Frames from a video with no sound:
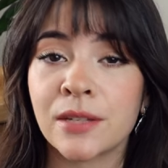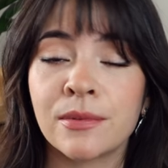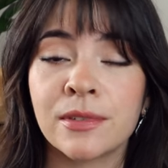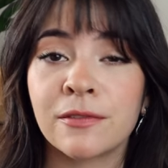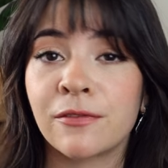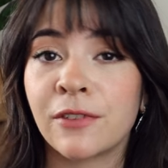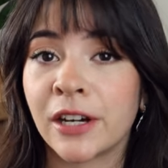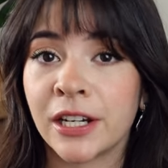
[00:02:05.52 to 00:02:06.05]
It
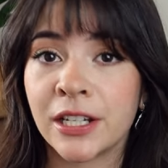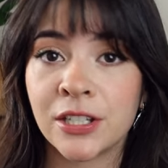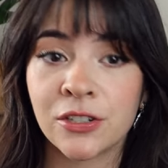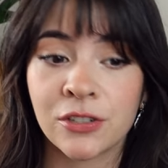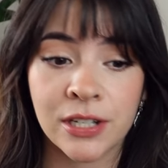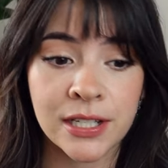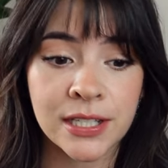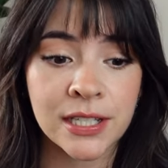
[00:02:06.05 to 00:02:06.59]
was very
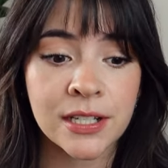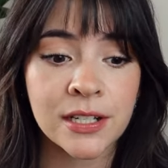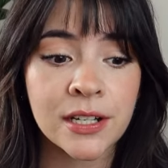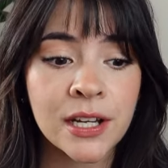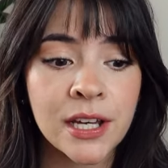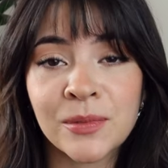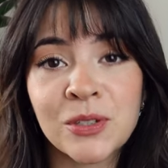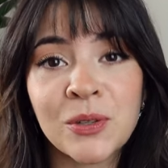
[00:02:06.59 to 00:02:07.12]
strict here.
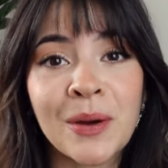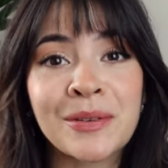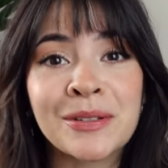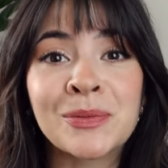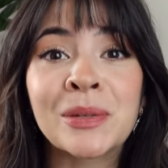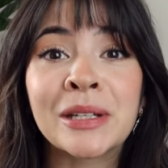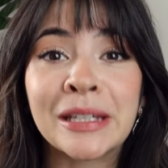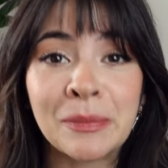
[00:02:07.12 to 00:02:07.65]
So I
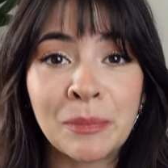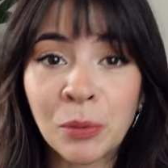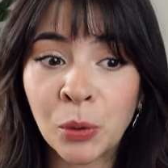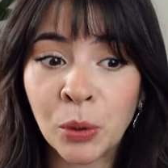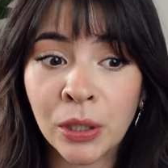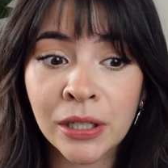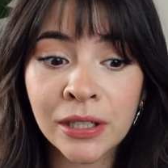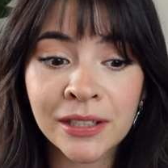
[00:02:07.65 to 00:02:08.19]
was really
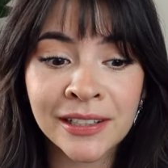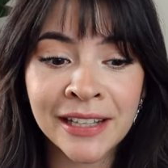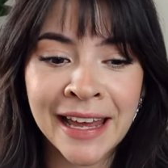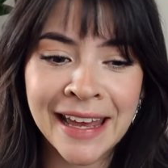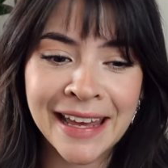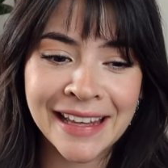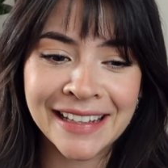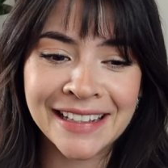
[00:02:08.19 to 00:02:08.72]
bored,
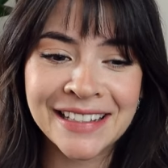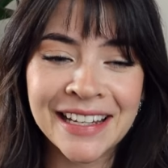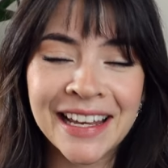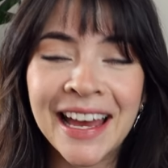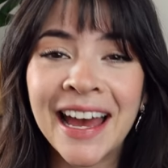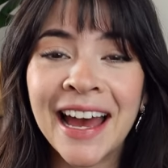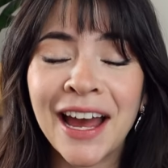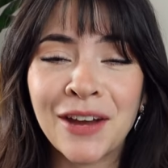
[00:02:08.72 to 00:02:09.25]
and
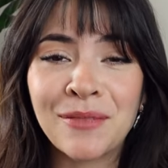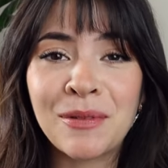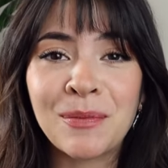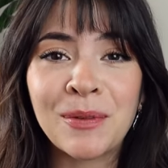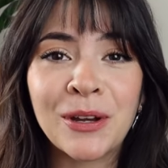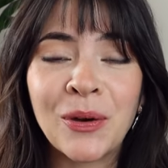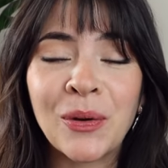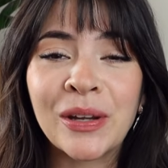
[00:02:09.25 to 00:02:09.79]
I
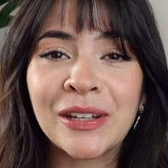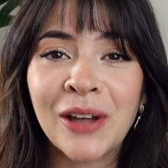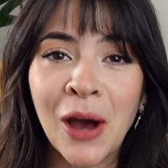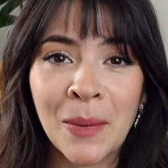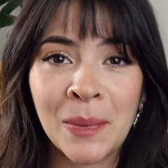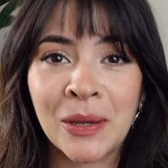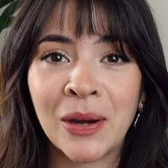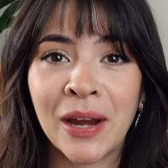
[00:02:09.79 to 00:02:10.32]
remember going to
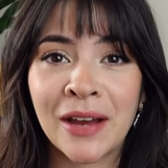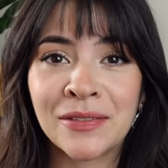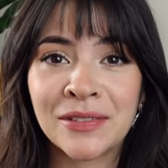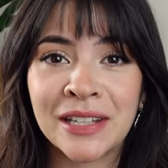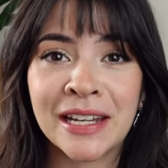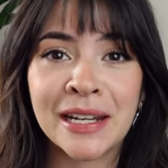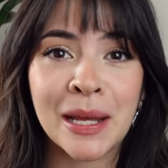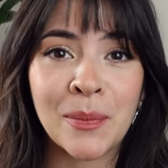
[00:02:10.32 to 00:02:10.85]

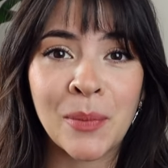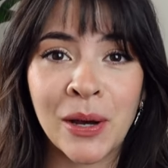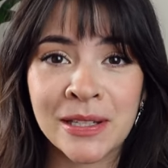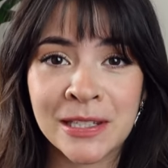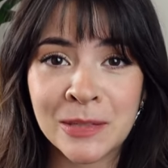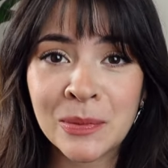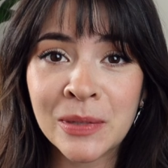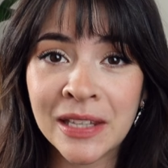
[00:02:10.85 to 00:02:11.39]
Hobbycraft and I
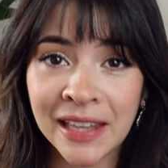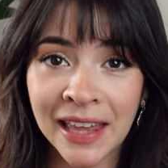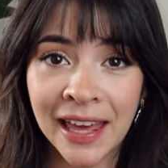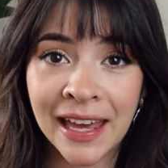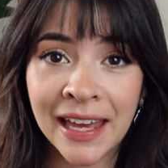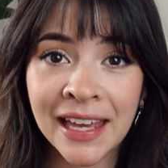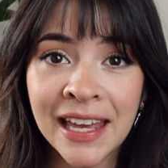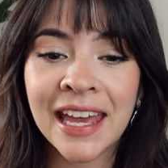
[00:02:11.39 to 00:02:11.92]
bought some
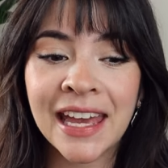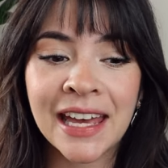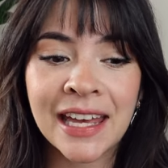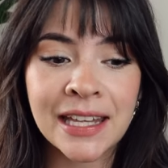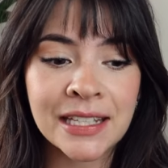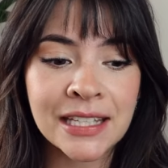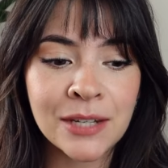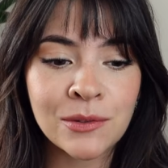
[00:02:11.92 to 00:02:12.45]
clay,
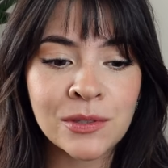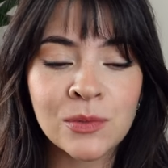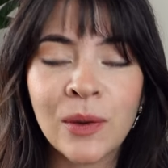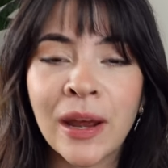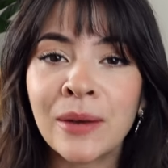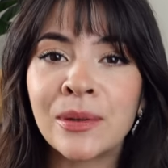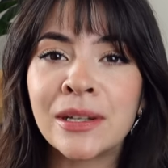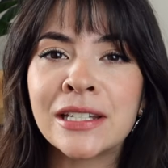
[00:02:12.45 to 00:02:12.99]
and it was
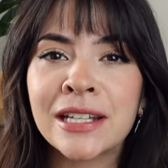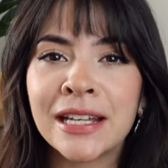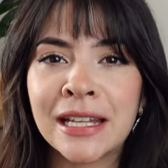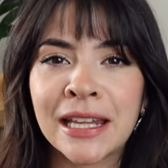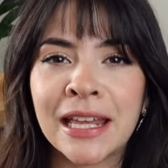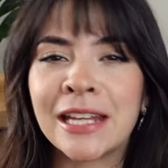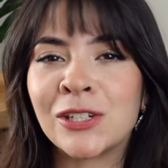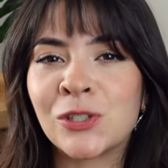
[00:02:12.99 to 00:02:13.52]
right when
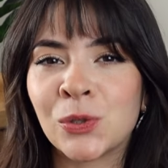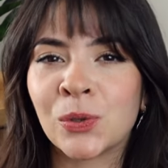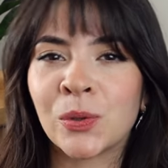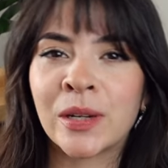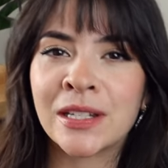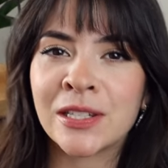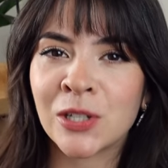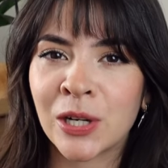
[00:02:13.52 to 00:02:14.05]
clay
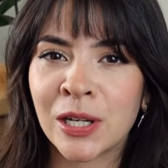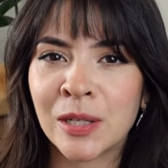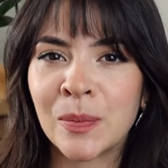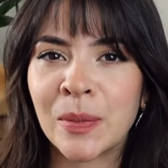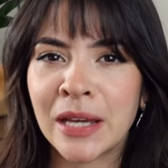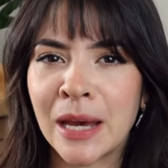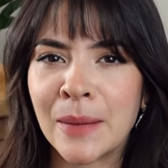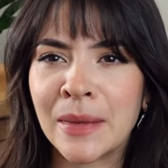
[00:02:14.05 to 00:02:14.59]
jewelry
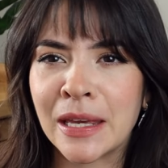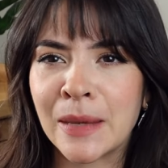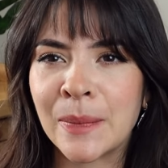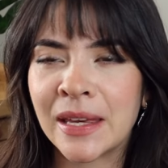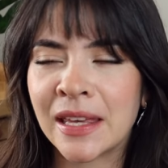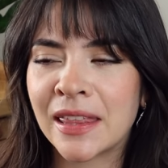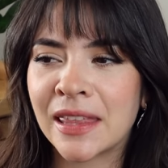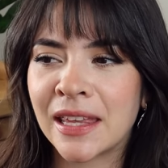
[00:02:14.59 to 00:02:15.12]
started becoming a
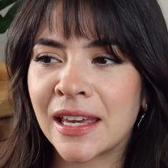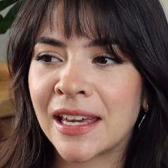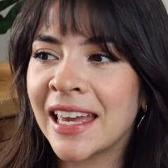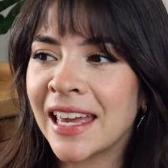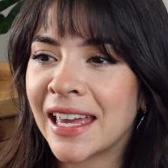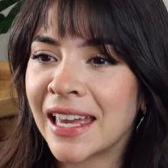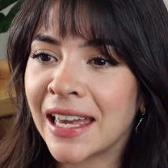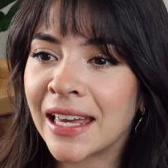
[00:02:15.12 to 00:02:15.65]
big thing.
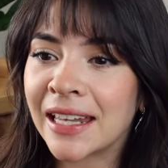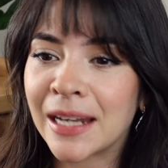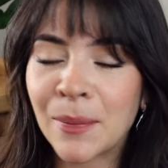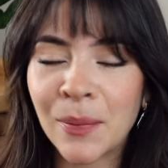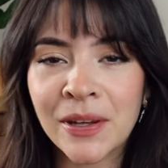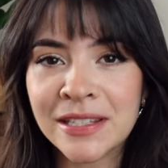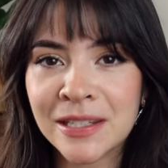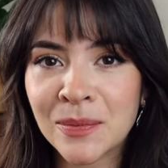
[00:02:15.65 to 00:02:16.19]
And I
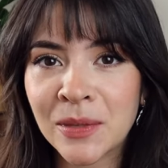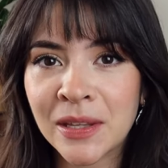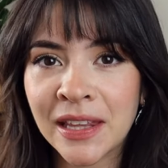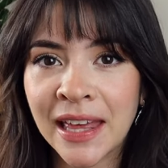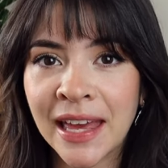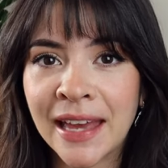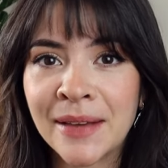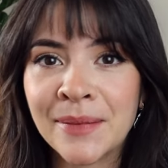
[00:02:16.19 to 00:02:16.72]
bought some
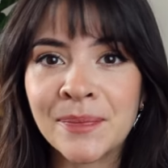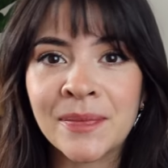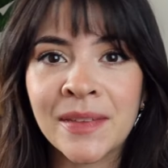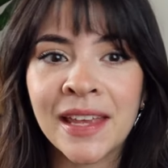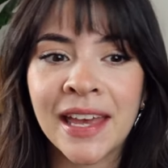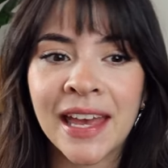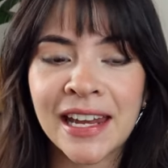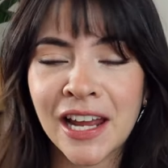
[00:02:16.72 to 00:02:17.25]
clay
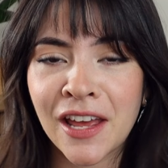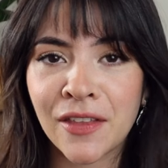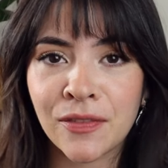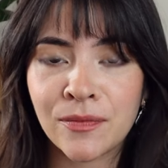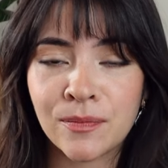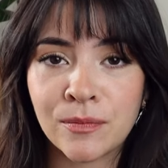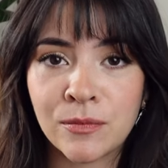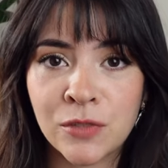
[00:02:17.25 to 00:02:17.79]
and I
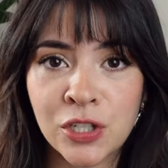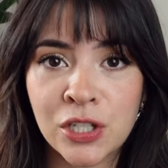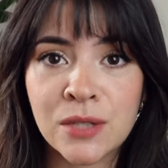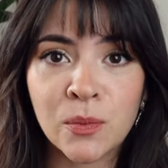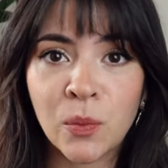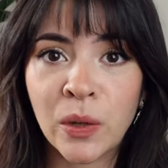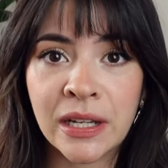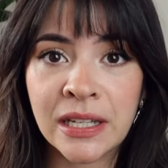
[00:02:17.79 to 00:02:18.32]

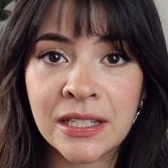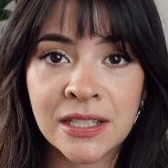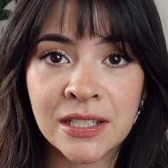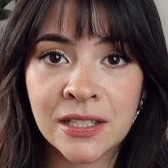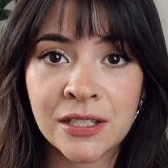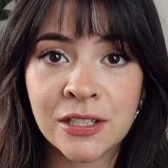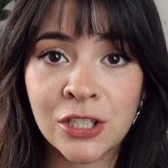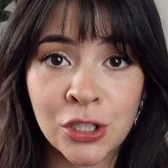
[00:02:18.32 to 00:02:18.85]
just wanted
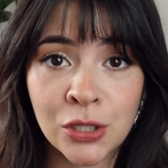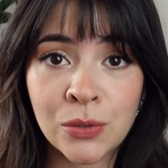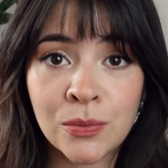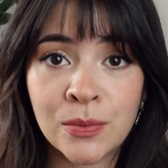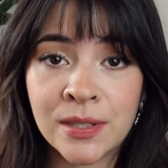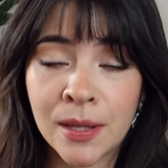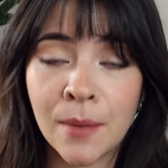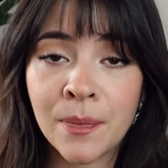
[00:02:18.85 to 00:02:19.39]
to
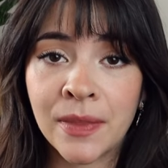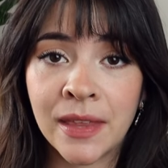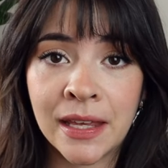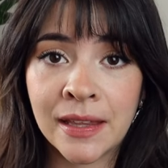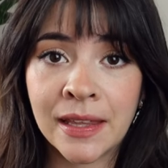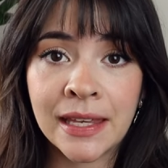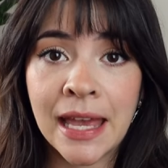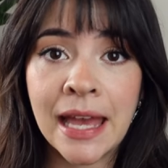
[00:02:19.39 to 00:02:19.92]
do
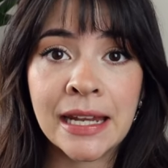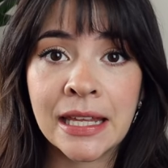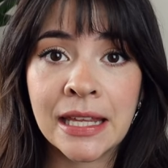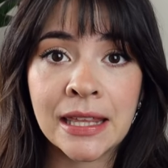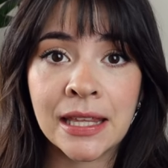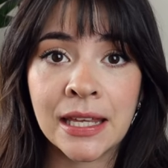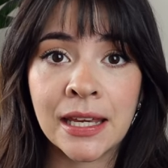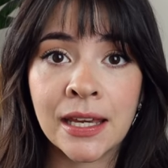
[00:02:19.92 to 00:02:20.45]
something, like
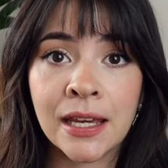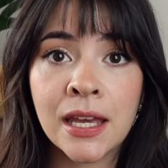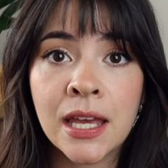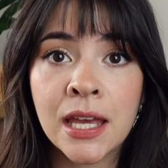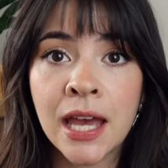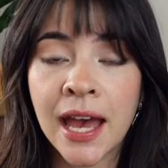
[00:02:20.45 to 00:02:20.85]
anything.